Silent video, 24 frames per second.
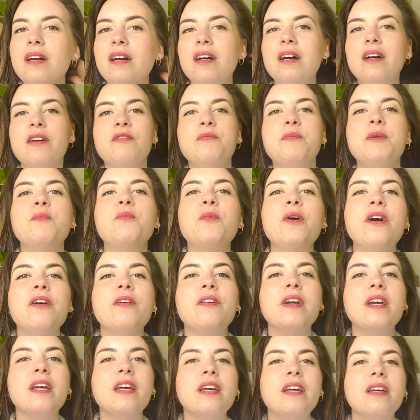I've been
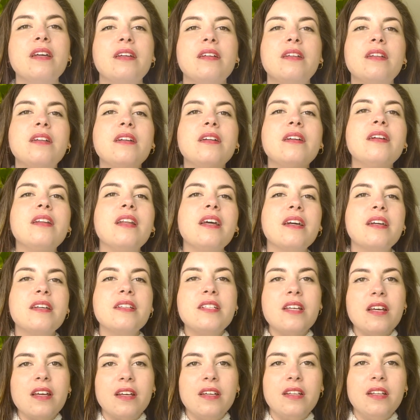wearing it like a
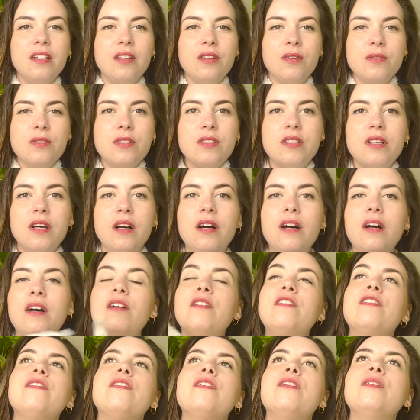tiny little
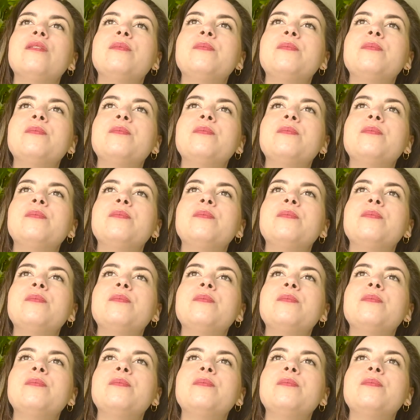scarf.